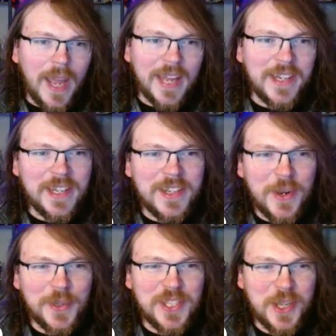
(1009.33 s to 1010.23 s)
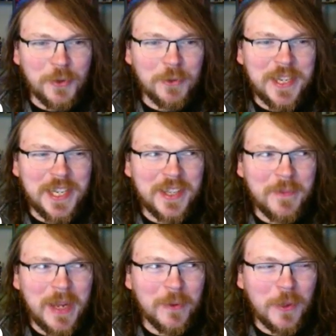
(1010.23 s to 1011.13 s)
I did notice though reading the
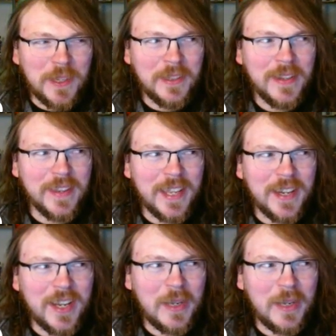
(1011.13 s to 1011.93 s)
manhwa that